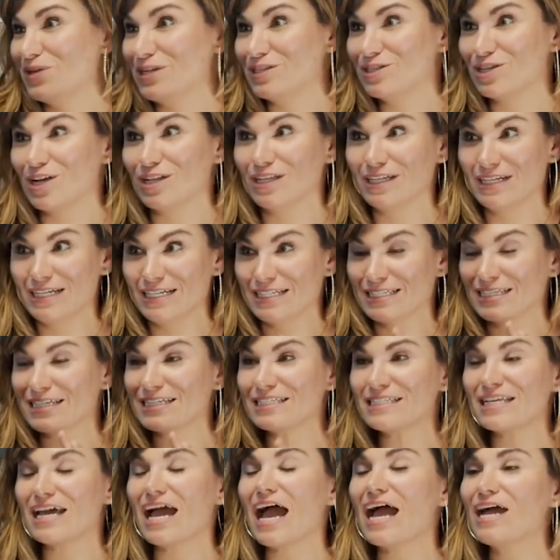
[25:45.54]
that's all it is.
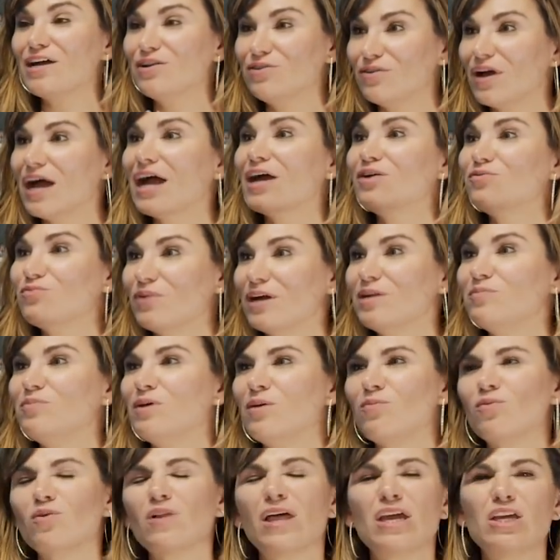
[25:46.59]
Because I'd read
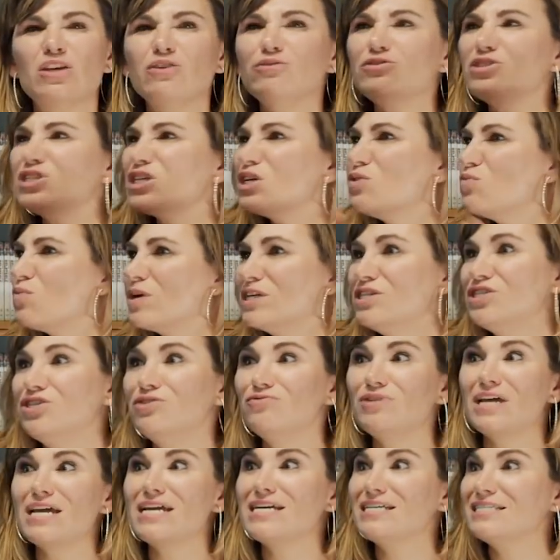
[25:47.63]
people were like, usually 1-2
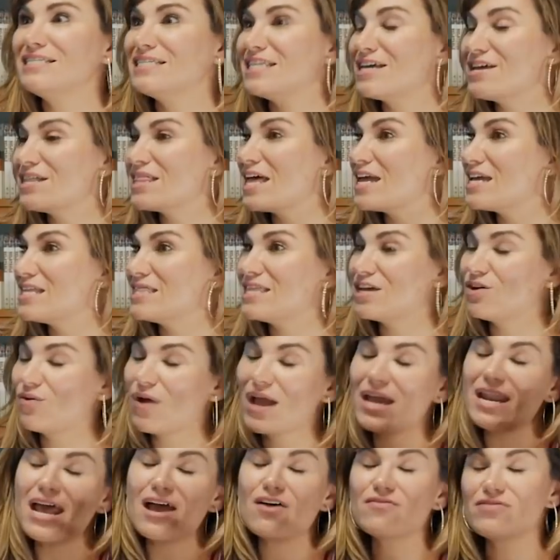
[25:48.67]
days, they
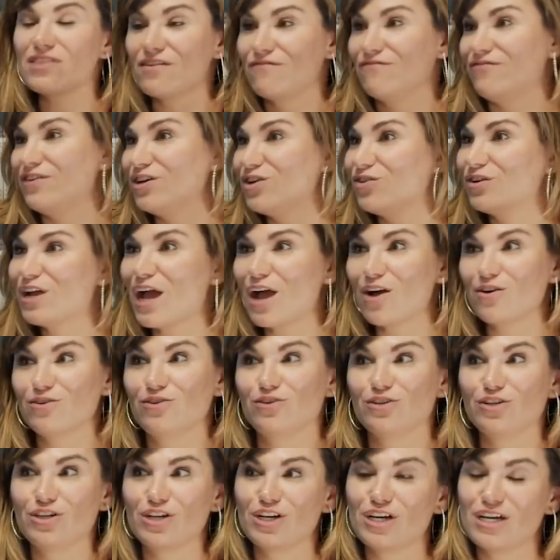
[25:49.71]
cry it out, they figure it out,
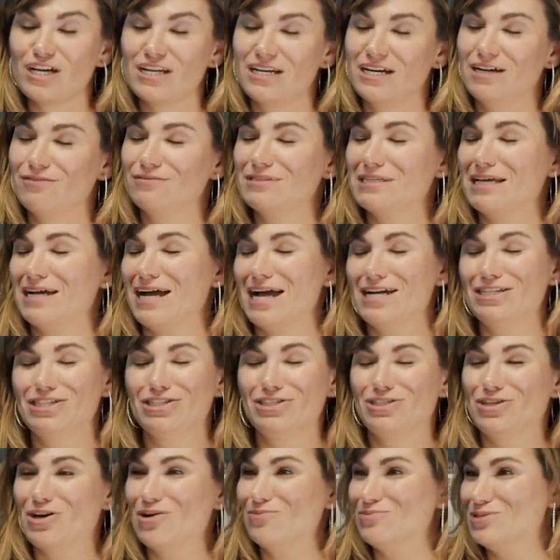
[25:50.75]
you're good. And I was like, I
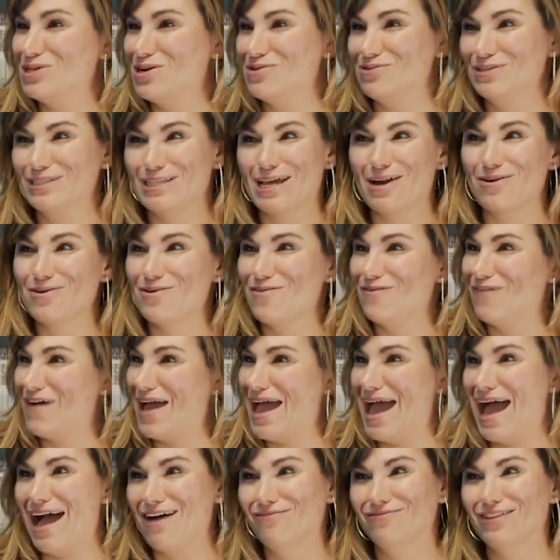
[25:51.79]
just hope so, because I don't know if I
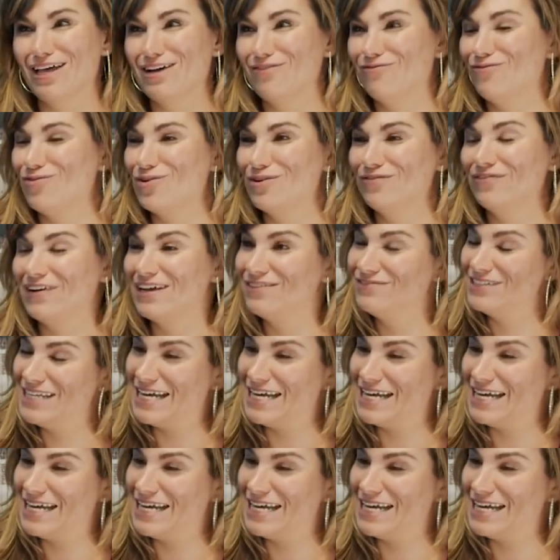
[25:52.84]
have like 4 or 5